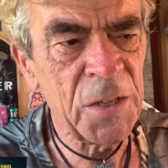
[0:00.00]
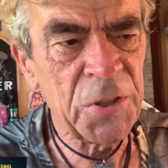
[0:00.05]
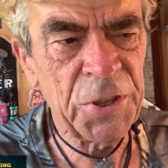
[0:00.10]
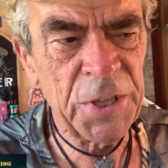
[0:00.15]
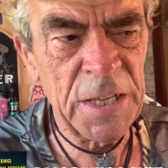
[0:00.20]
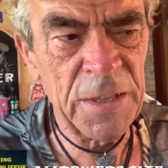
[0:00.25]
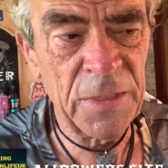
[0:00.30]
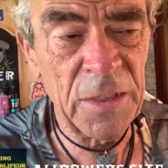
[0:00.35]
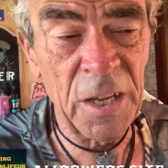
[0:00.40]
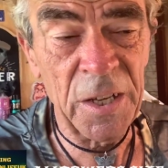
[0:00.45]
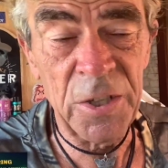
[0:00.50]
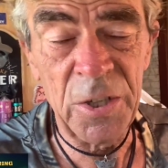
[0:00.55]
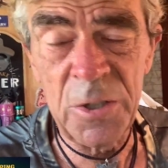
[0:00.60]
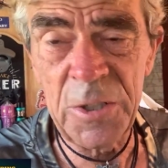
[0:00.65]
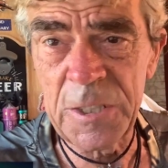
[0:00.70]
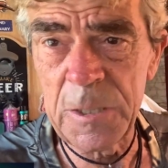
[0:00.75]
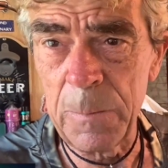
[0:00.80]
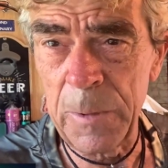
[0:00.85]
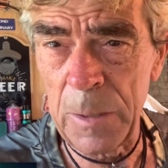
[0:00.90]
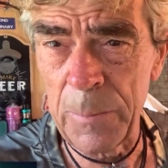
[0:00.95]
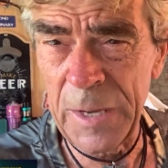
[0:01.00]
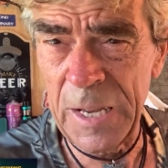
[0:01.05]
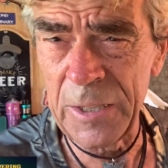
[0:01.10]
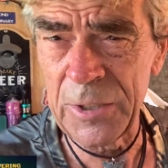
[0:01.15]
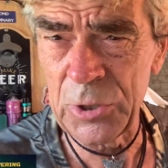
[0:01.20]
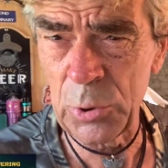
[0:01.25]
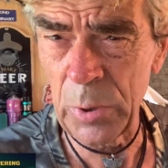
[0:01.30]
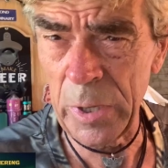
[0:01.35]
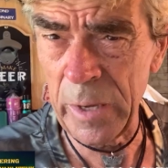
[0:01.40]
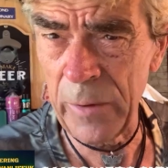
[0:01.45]
I think they used to be
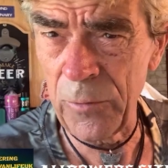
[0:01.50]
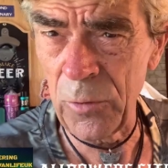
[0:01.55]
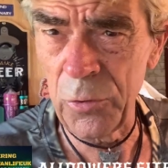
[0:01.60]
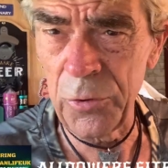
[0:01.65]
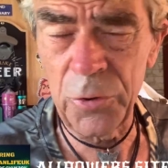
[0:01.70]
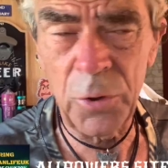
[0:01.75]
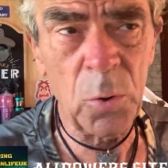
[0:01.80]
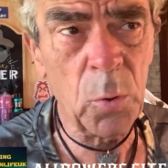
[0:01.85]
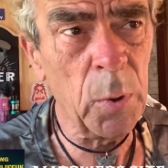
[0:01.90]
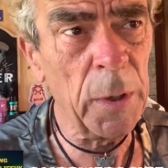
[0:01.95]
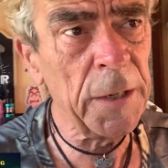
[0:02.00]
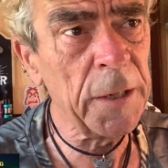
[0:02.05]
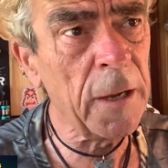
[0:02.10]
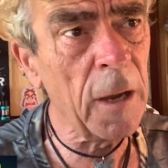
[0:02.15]
about 1,200 quid